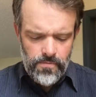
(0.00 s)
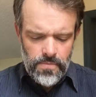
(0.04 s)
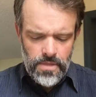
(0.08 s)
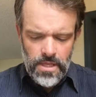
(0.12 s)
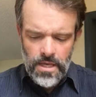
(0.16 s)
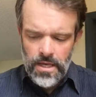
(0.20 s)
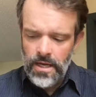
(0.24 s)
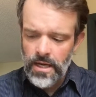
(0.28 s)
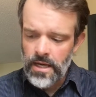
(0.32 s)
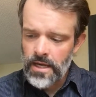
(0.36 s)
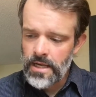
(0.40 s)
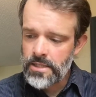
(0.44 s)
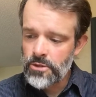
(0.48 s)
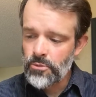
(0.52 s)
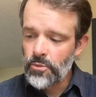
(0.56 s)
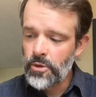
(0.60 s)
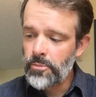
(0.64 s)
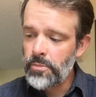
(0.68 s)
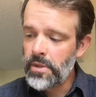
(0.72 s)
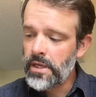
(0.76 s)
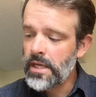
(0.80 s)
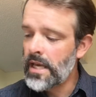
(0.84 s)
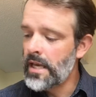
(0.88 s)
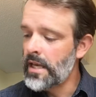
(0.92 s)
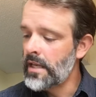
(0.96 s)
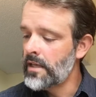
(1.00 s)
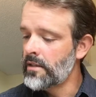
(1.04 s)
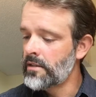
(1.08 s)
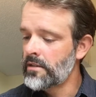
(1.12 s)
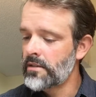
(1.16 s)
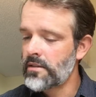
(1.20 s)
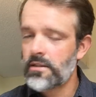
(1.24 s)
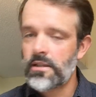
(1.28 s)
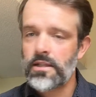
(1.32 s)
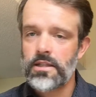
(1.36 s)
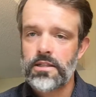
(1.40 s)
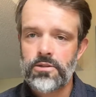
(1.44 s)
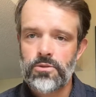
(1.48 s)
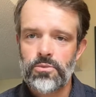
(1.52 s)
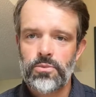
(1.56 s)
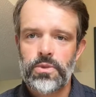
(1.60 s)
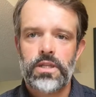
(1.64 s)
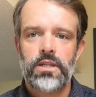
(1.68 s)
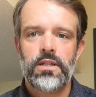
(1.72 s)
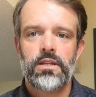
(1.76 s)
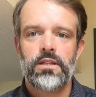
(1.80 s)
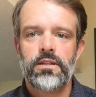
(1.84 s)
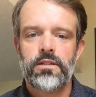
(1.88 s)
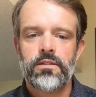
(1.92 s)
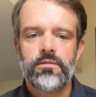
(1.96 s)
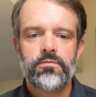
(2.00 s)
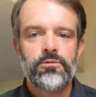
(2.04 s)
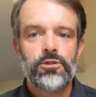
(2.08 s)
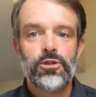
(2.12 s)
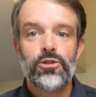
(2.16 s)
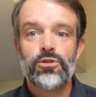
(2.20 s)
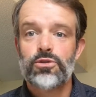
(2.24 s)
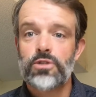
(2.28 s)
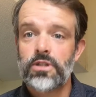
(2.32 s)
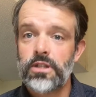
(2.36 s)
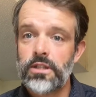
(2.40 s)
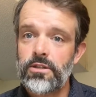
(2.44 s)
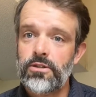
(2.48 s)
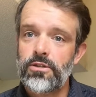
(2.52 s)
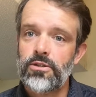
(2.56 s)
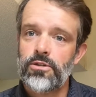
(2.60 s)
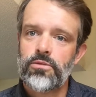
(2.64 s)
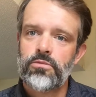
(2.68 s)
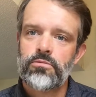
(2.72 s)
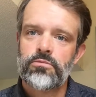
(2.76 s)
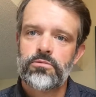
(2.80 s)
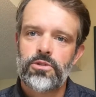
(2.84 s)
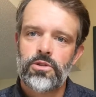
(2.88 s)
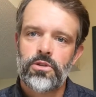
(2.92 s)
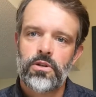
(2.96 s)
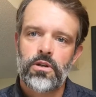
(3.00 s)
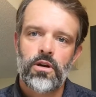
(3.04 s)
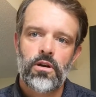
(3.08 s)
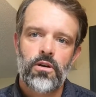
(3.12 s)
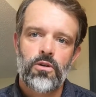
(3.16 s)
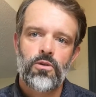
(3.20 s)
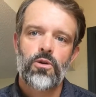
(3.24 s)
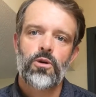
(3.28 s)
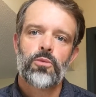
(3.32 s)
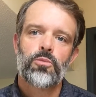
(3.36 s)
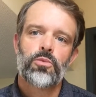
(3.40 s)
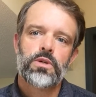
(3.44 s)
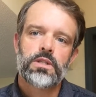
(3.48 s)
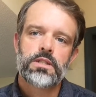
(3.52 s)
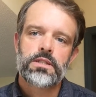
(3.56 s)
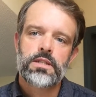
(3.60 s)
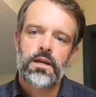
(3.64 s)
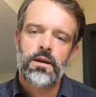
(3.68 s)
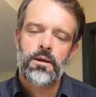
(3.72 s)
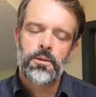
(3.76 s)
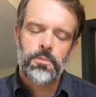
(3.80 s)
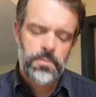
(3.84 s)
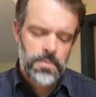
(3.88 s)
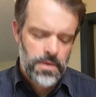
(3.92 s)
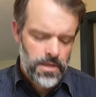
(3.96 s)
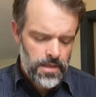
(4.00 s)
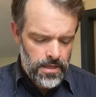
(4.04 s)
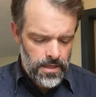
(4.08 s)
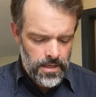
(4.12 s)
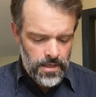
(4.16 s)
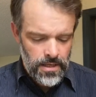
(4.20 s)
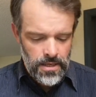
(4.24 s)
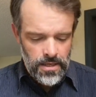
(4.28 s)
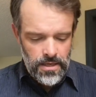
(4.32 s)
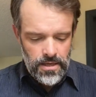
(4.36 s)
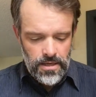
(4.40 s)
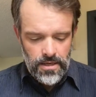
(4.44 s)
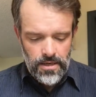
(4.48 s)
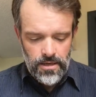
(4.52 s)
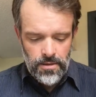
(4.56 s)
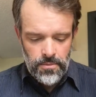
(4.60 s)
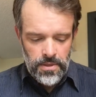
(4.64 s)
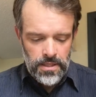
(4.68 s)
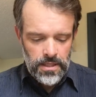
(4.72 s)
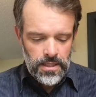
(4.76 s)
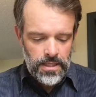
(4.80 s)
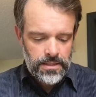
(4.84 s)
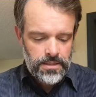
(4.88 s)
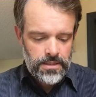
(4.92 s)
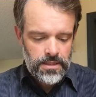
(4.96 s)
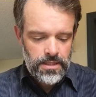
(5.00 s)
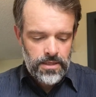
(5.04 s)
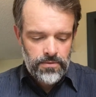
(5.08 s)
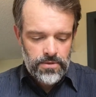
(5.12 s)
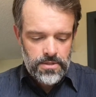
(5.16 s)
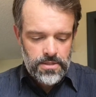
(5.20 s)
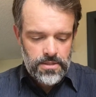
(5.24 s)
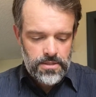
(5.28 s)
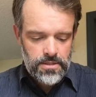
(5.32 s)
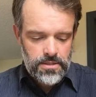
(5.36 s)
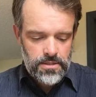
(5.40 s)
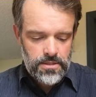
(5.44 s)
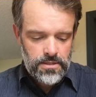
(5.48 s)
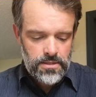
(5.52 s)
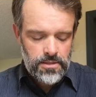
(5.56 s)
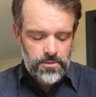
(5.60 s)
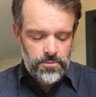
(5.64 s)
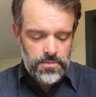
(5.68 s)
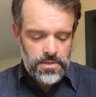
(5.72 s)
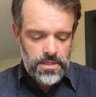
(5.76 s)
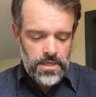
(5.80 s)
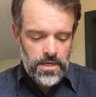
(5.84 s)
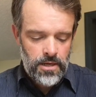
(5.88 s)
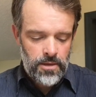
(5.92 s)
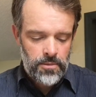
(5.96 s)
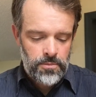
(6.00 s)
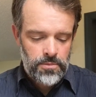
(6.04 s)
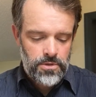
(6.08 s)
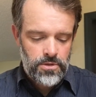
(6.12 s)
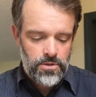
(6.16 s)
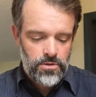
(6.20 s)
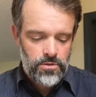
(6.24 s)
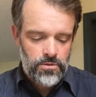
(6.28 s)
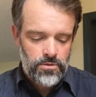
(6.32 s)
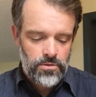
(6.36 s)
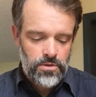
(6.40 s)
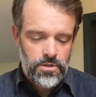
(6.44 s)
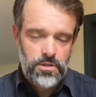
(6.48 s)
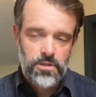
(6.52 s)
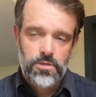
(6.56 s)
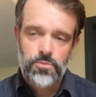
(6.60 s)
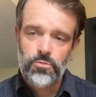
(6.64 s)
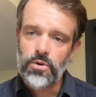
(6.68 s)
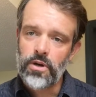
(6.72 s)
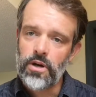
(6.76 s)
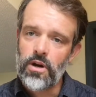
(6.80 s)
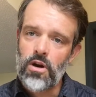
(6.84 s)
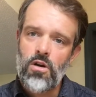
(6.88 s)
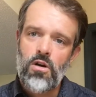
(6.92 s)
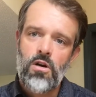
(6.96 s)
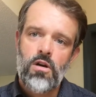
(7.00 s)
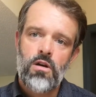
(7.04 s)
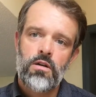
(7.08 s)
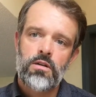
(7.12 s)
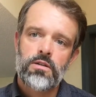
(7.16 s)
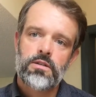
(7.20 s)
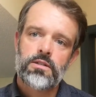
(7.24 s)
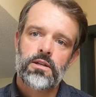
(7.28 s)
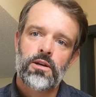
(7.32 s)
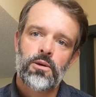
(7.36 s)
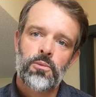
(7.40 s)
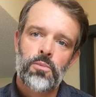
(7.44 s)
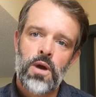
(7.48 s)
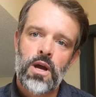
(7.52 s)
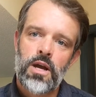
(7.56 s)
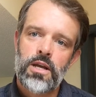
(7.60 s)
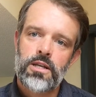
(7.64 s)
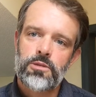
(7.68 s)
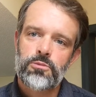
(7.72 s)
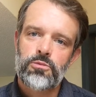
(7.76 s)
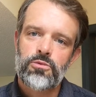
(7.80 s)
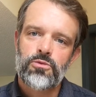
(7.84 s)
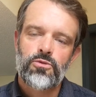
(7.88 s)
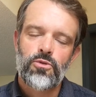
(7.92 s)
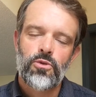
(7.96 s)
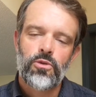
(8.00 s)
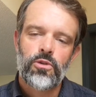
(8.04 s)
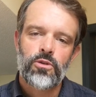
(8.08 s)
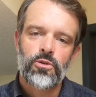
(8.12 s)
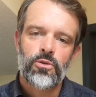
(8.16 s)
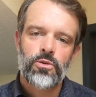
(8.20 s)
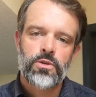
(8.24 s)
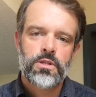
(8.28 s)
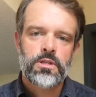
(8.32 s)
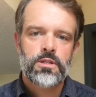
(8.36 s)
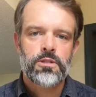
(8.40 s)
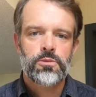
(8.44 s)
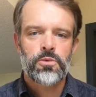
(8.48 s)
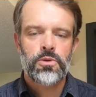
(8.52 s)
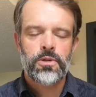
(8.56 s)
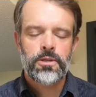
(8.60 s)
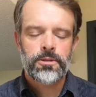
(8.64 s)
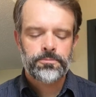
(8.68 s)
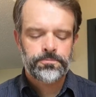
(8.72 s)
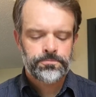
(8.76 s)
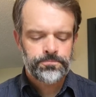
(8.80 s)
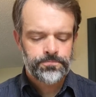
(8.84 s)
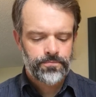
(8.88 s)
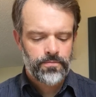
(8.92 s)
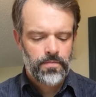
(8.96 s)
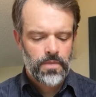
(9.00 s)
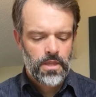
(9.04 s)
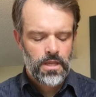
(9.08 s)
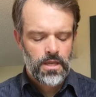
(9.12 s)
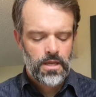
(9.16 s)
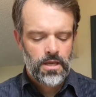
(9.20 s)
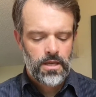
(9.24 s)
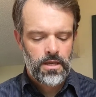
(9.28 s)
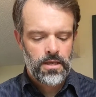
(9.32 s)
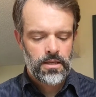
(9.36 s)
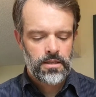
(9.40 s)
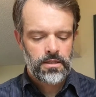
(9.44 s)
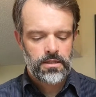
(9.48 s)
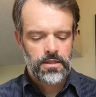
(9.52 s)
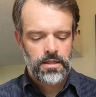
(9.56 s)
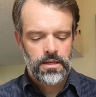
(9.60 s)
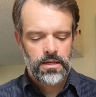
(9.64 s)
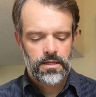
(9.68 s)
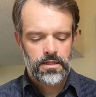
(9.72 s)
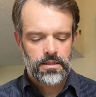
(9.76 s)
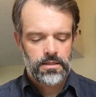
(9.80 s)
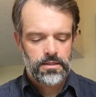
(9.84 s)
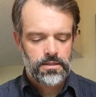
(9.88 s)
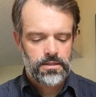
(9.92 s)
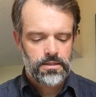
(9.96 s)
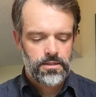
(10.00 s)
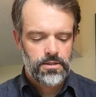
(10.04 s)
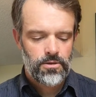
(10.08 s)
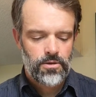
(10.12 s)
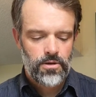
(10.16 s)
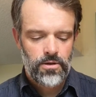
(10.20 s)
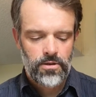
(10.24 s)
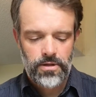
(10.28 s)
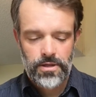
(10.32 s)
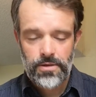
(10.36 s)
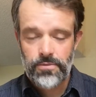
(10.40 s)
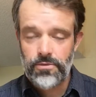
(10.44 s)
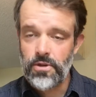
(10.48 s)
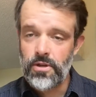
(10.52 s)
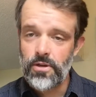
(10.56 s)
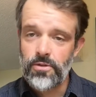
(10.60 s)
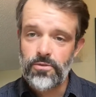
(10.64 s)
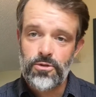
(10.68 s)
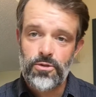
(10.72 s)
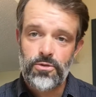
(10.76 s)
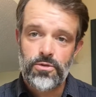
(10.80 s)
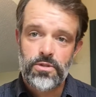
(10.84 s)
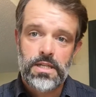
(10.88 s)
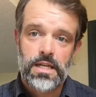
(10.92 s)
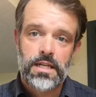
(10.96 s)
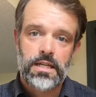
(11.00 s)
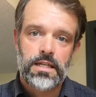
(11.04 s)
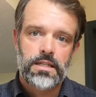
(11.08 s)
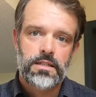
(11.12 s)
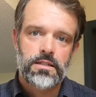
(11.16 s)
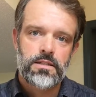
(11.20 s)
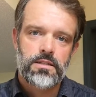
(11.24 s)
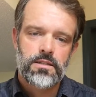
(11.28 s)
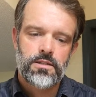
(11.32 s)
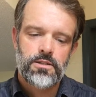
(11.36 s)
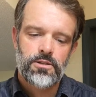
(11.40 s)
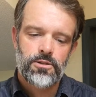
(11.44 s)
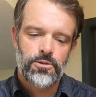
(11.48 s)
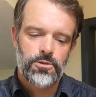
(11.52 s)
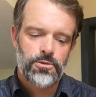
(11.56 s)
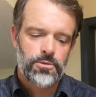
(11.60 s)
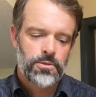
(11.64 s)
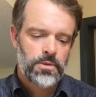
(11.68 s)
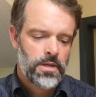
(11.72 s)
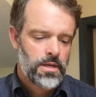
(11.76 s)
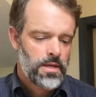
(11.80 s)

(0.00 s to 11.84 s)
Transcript: as we begin, as we usually do during our corporate time, I'd like to give us some time to just bring our hearts and our minds before the Lord this morning. And so I'll give you a few seconds to